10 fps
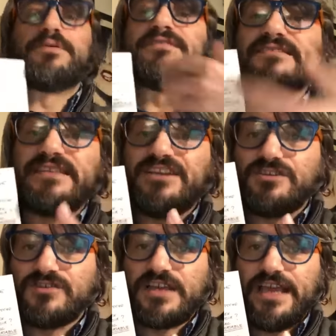
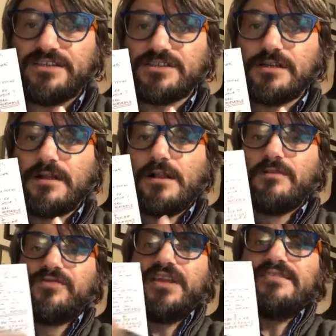presentation sketch.
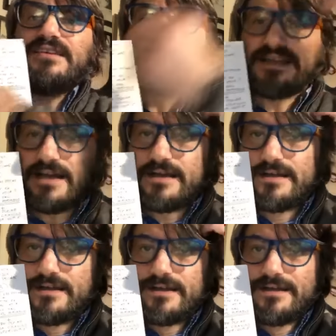This is a
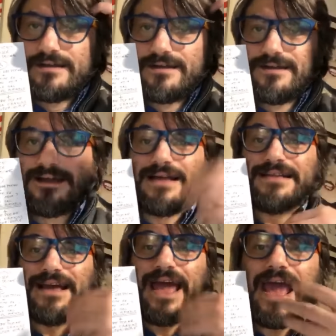
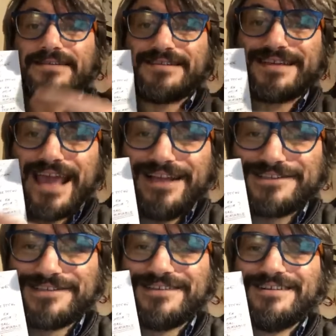head
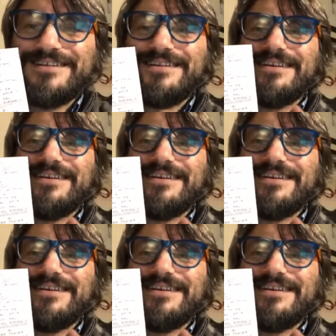sketch